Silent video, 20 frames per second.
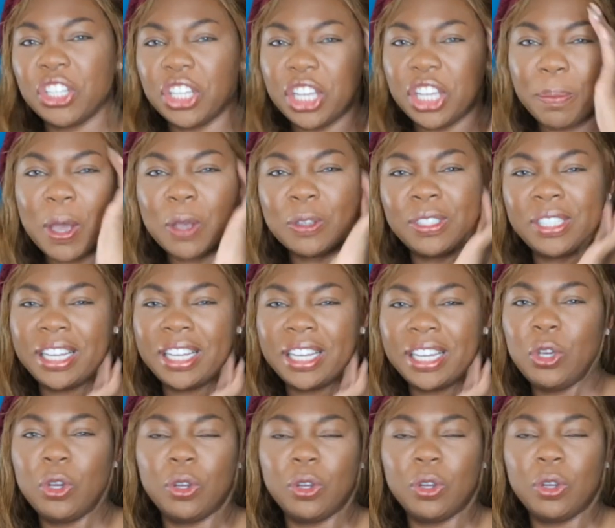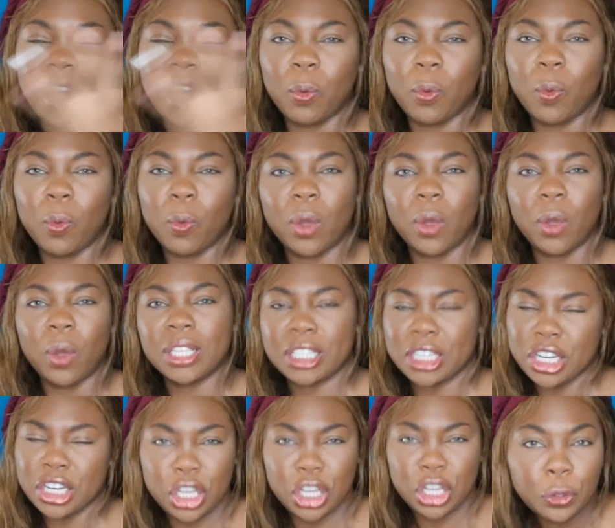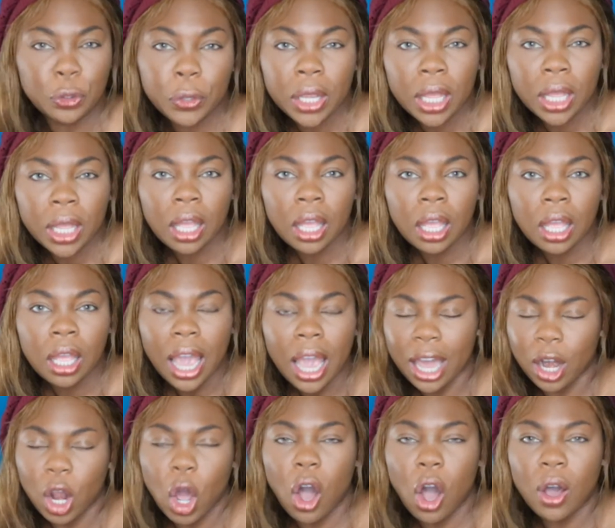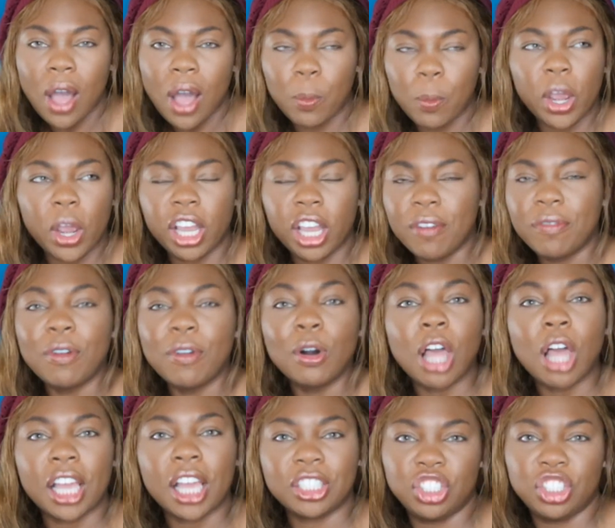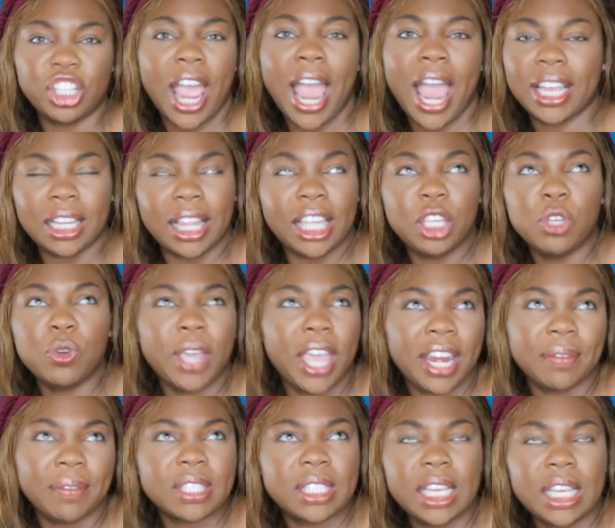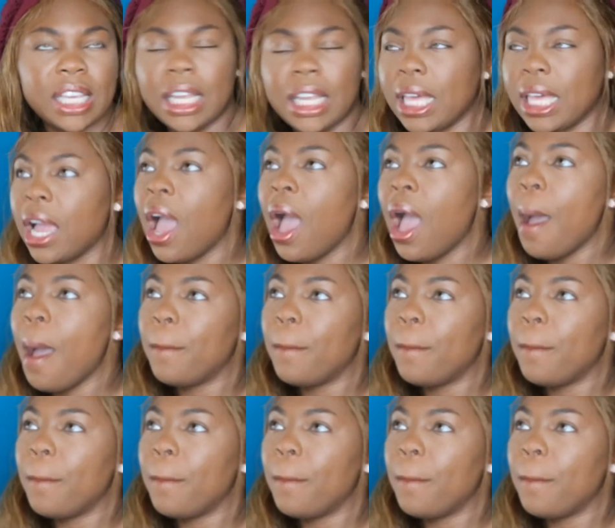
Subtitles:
You're posting a nude. Number one, it wasn't a nude at all. I'm wearing a full-on jacket. Like, you can't even see anything.